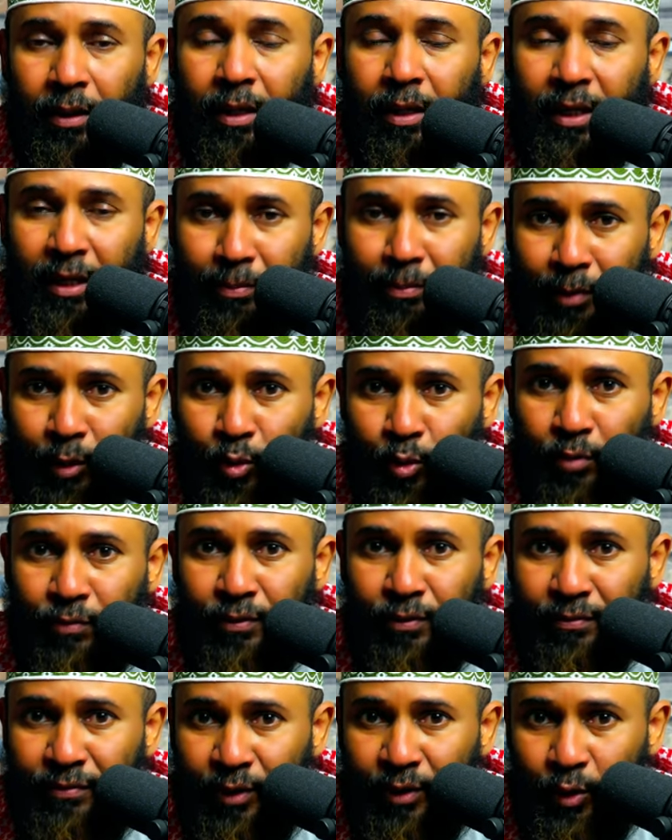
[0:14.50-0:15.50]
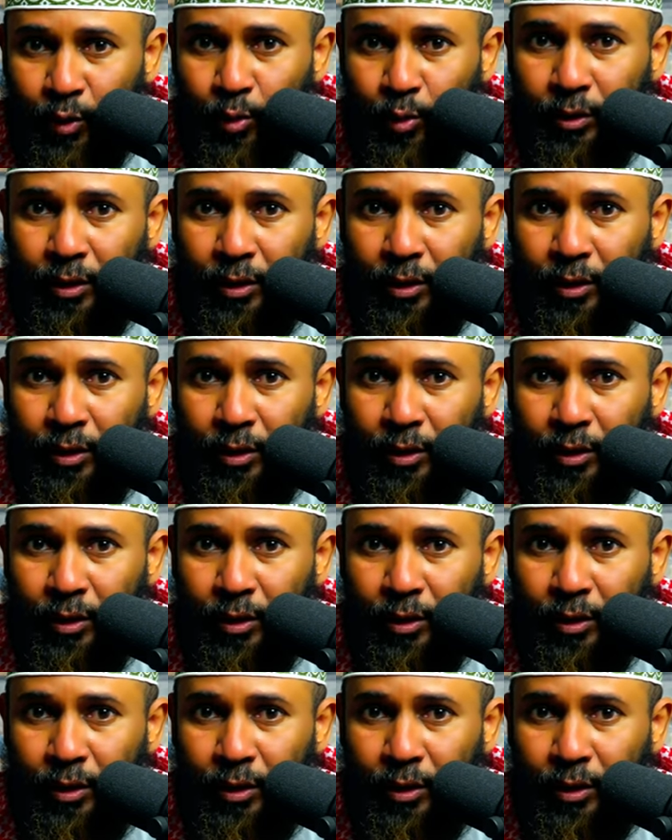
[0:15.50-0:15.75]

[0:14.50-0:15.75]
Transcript: in the middle of the video,